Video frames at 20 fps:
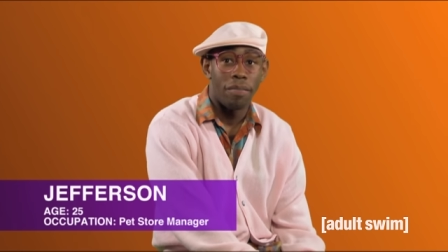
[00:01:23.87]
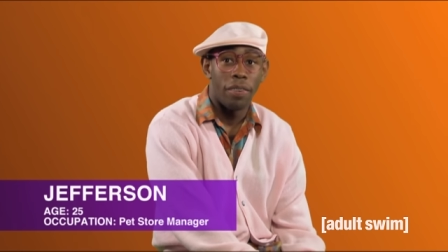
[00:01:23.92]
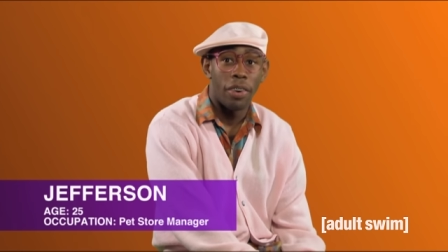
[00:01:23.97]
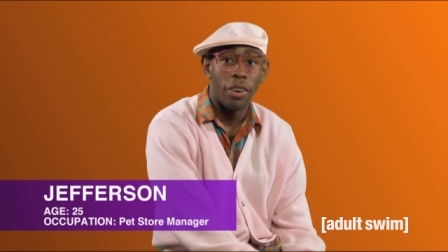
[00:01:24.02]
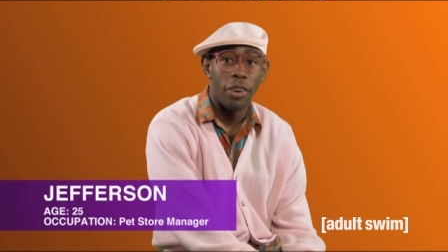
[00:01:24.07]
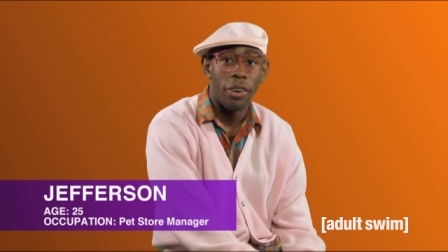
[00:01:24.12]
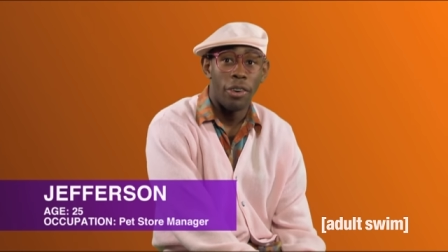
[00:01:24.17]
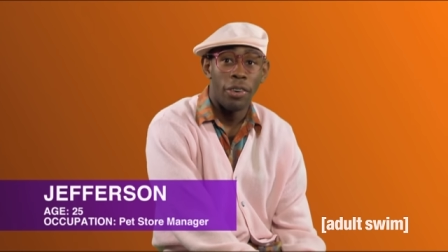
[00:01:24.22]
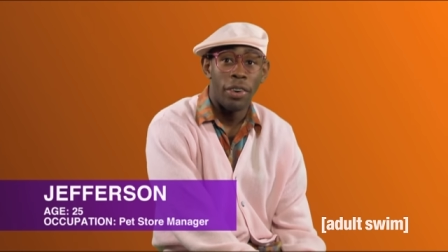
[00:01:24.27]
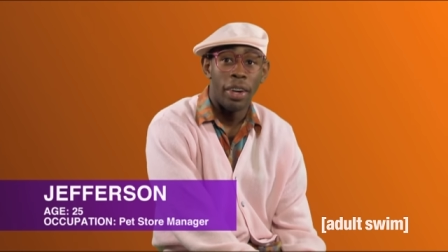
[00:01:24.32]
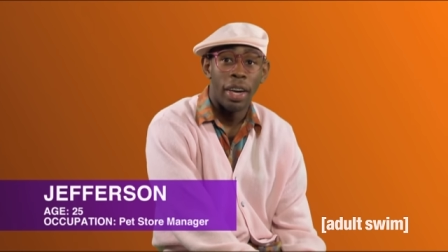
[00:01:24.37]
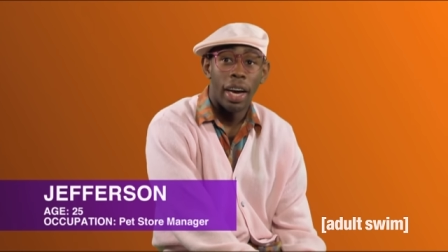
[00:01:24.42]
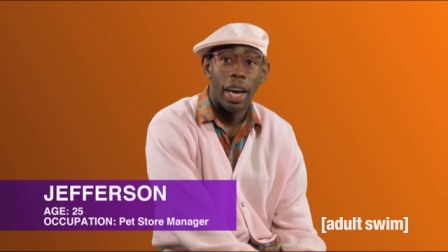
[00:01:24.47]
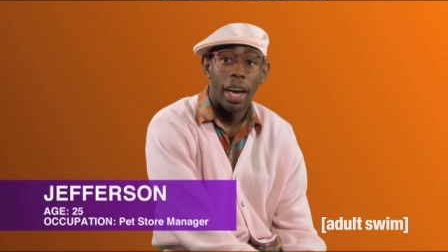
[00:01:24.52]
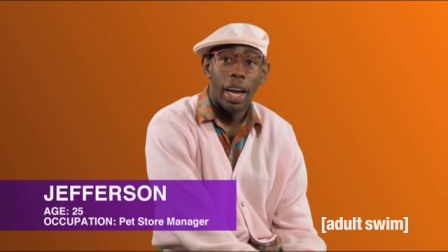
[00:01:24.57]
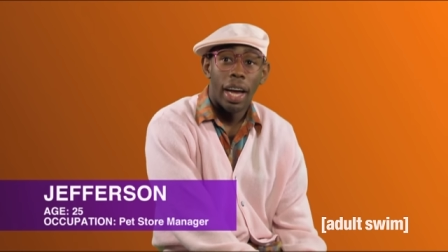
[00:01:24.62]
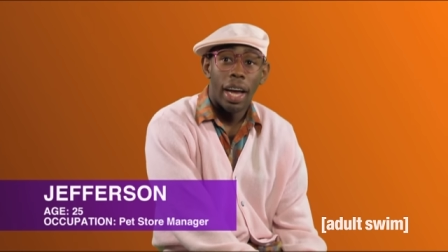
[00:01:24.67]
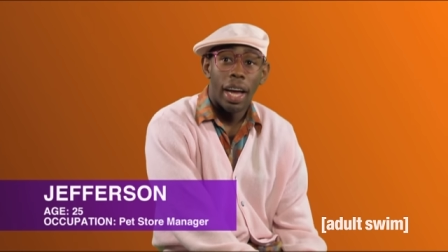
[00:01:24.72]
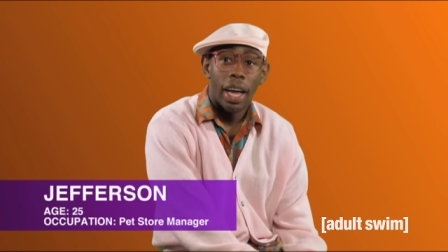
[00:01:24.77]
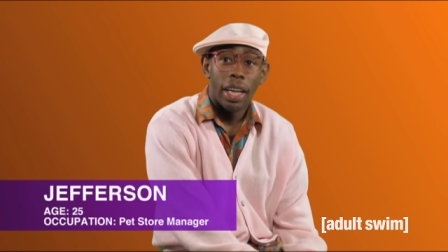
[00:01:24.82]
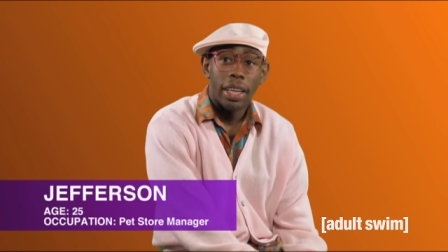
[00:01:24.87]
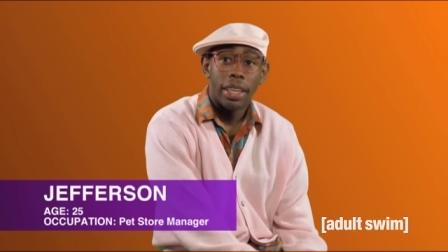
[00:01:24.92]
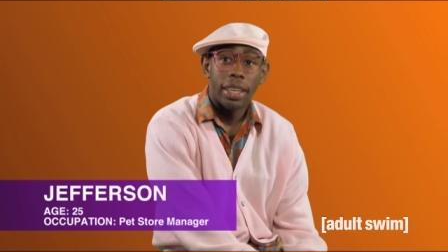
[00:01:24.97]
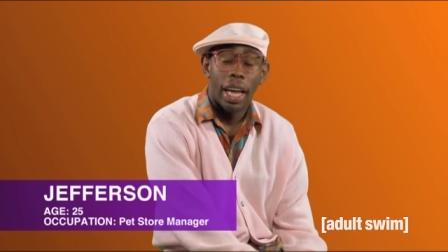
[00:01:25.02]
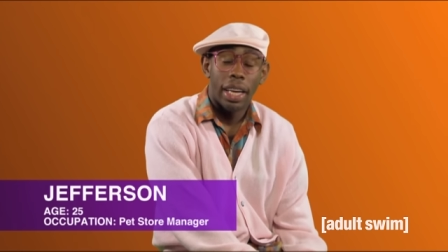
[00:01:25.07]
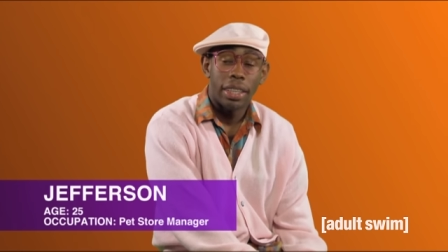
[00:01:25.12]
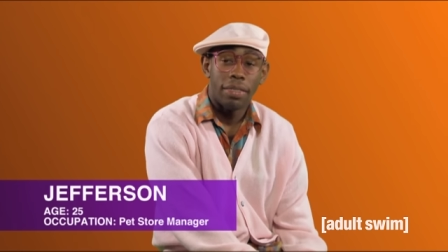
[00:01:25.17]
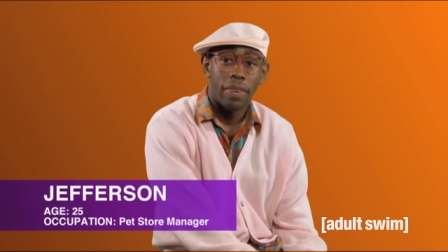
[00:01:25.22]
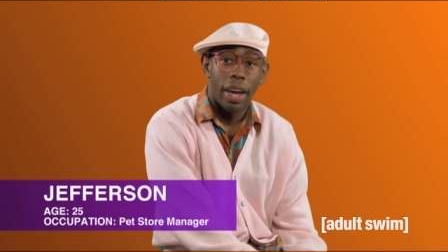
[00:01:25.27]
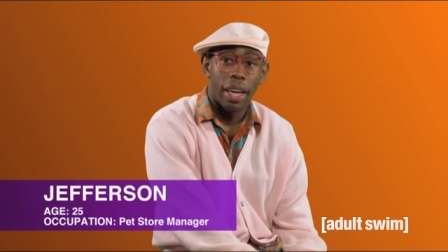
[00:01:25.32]
Prune.
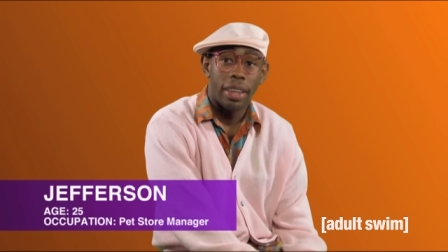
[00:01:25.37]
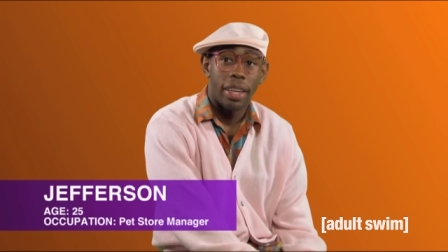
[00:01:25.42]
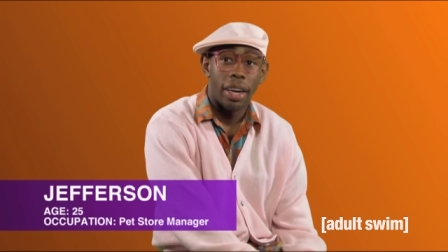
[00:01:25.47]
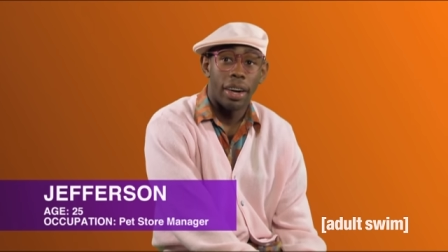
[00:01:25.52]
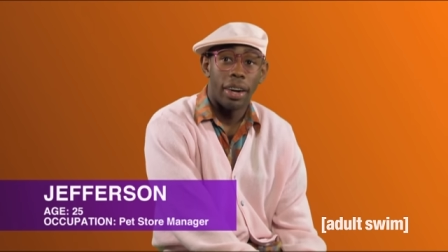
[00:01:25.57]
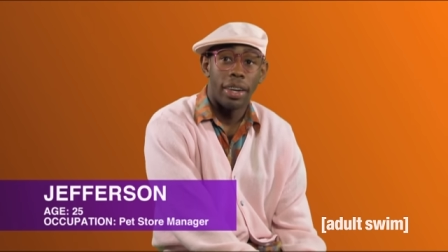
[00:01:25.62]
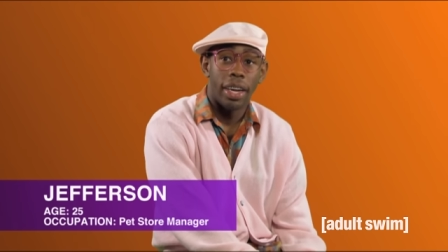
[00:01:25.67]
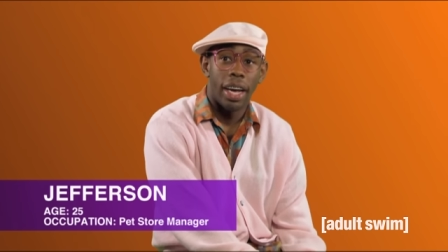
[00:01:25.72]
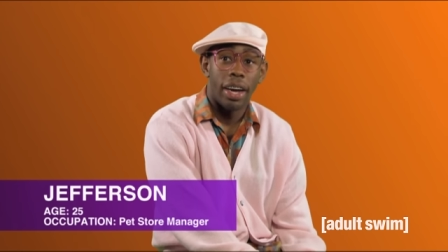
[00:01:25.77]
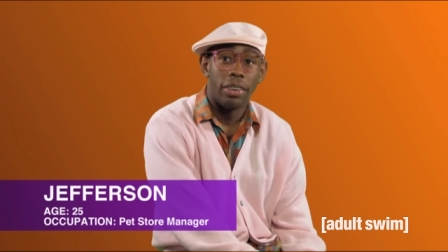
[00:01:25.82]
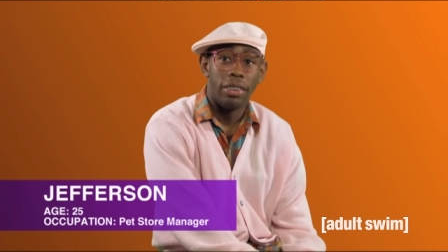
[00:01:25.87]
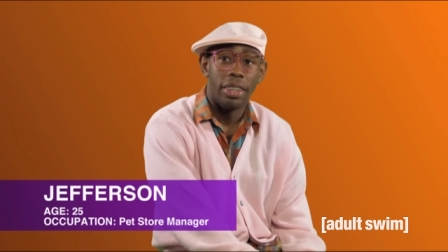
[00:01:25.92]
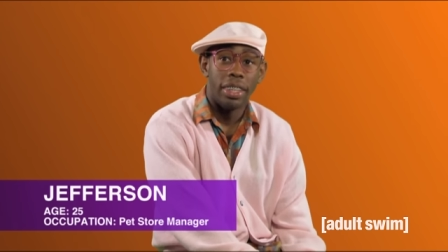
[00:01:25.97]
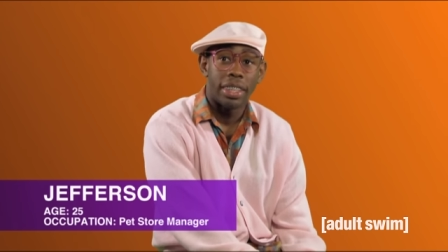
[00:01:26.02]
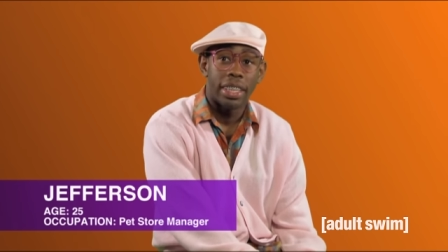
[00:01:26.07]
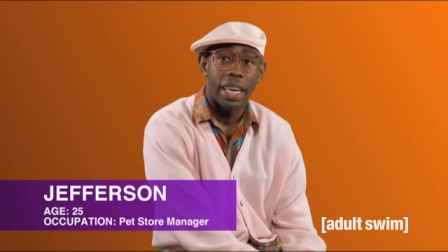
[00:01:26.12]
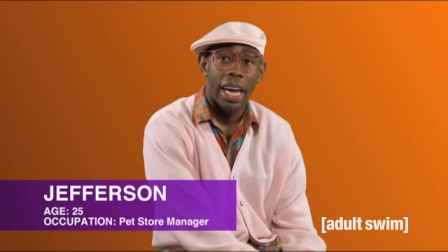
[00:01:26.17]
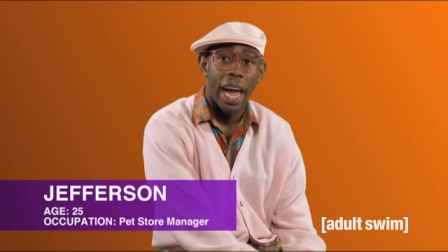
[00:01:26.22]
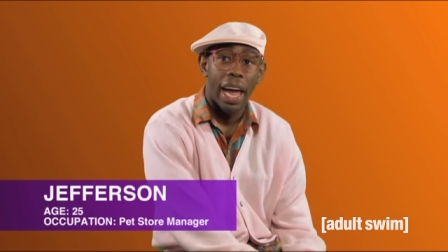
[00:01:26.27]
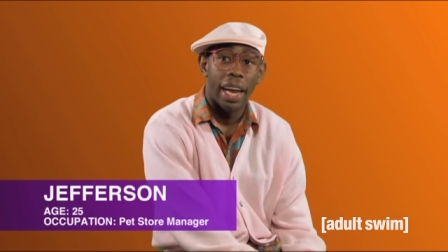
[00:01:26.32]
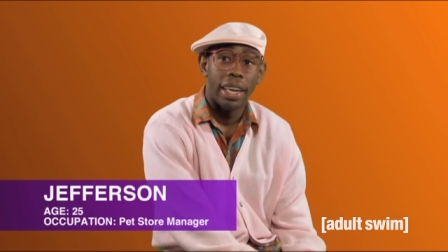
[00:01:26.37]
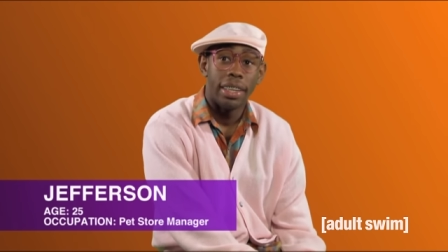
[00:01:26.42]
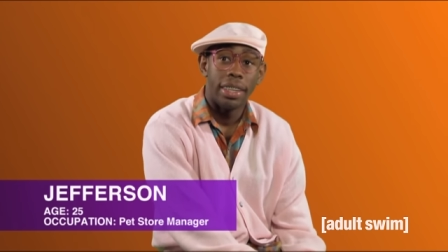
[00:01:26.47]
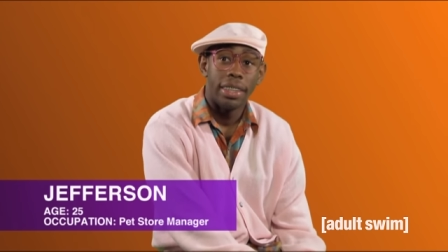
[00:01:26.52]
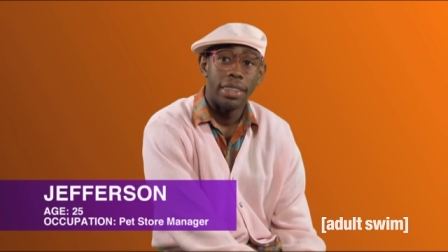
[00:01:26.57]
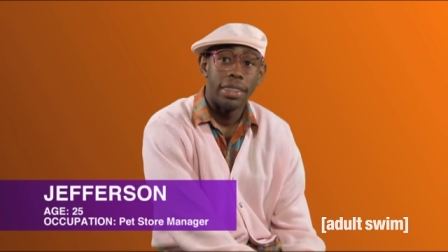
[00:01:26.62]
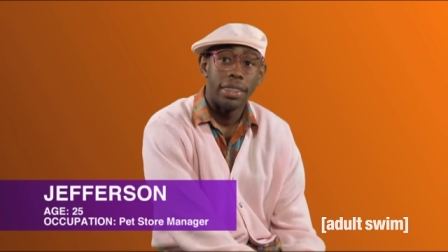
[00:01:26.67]
That's my third eldest cat.